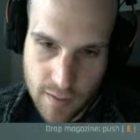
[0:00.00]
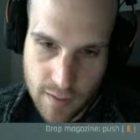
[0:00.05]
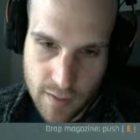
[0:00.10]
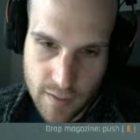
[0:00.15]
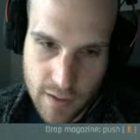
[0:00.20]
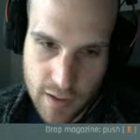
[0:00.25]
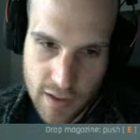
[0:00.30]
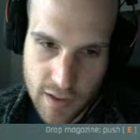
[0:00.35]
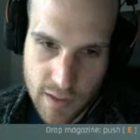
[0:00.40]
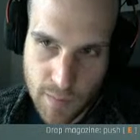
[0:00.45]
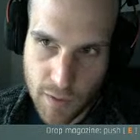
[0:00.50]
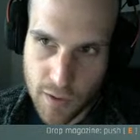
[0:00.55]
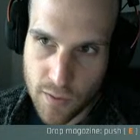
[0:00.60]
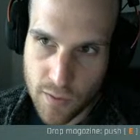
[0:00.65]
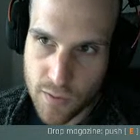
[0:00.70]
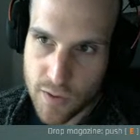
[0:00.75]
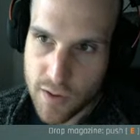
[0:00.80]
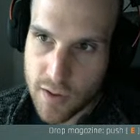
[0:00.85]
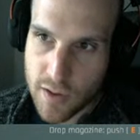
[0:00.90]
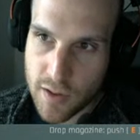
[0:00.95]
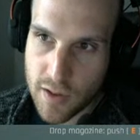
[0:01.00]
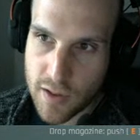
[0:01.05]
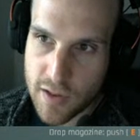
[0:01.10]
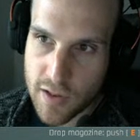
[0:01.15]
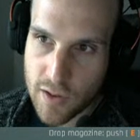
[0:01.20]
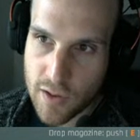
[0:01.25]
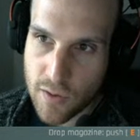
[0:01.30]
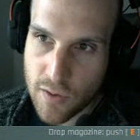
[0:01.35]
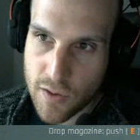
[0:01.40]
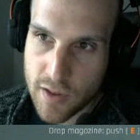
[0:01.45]
Takes out my holster. Has
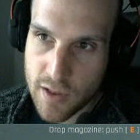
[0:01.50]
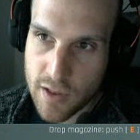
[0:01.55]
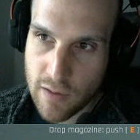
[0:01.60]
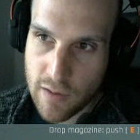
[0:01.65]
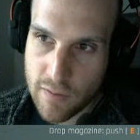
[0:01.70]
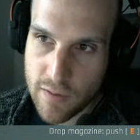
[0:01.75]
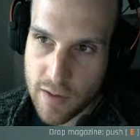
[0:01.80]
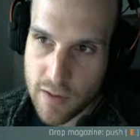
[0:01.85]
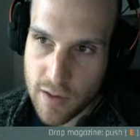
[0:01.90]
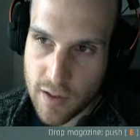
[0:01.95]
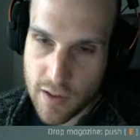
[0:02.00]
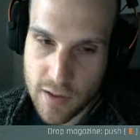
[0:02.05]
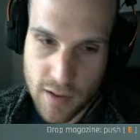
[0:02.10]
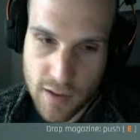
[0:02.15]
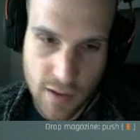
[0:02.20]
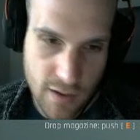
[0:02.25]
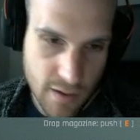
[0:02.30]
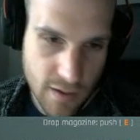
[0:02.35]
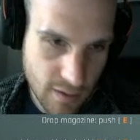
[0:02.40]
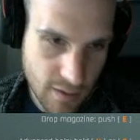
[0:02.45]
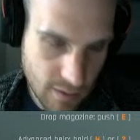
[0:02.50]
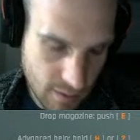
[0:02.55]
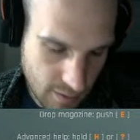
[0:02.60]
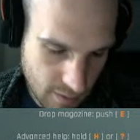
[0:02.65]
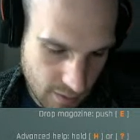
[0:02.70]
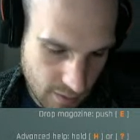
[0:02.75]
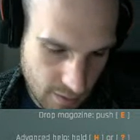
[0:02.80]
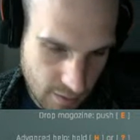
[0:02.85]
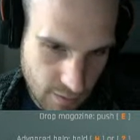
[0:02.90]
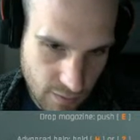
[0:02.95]
it got a safety? It does.
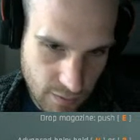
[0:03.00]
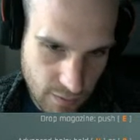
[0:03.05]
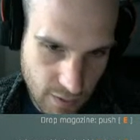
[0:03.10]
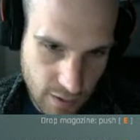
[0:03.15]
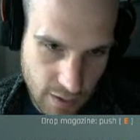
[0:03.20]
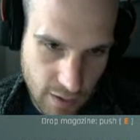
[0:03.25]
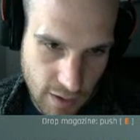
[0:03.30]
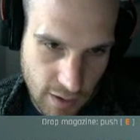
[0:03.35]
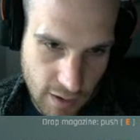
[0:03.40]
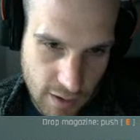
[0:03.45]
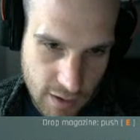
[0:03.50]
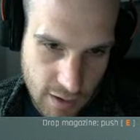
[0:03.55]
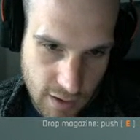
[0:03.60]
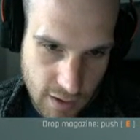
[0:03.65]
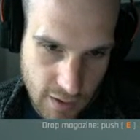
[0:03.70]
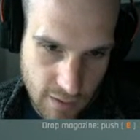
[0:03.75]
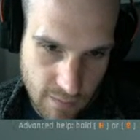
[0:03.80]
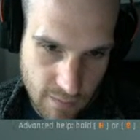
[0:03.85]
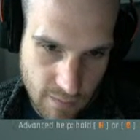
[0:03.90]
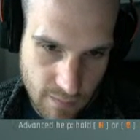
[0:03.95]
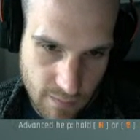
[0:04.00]
Right, insert.